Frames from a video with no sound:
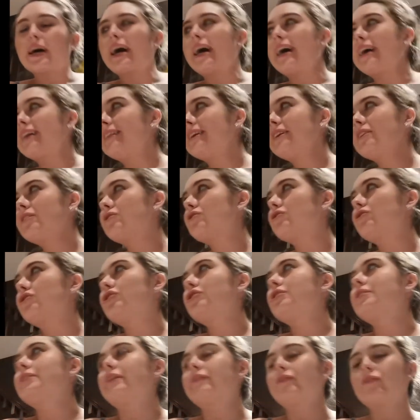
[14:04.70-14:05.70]
I think there's
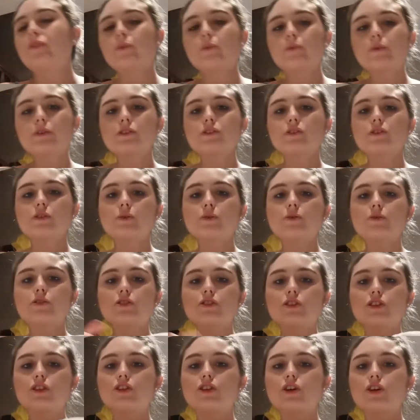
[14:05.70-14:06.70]
two different ones though.
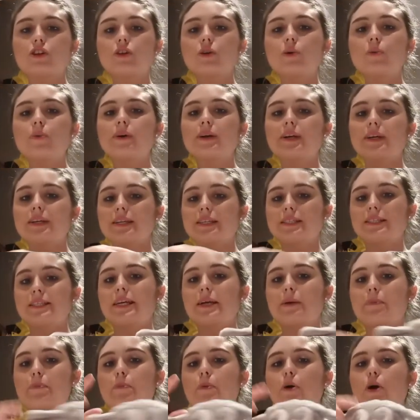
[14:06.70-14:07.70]
There's another one and it's
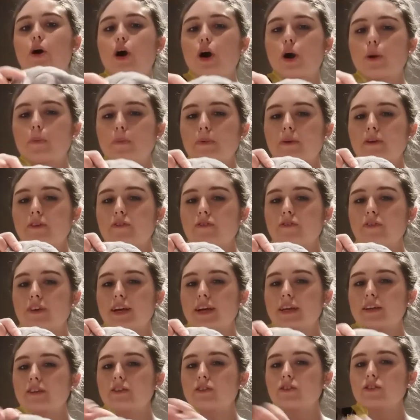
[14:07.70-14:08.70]
like purple
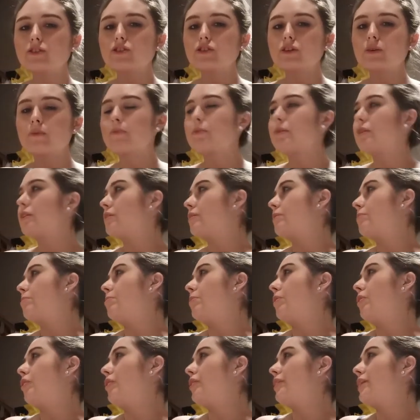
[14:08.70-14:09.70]
face or something, a
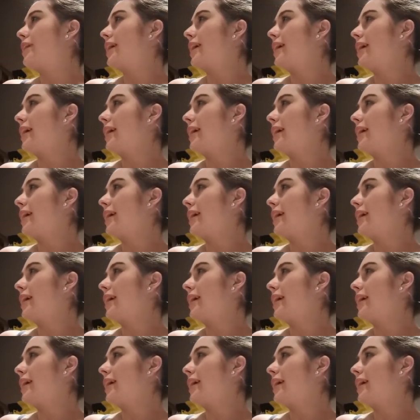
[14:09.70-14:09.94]
body.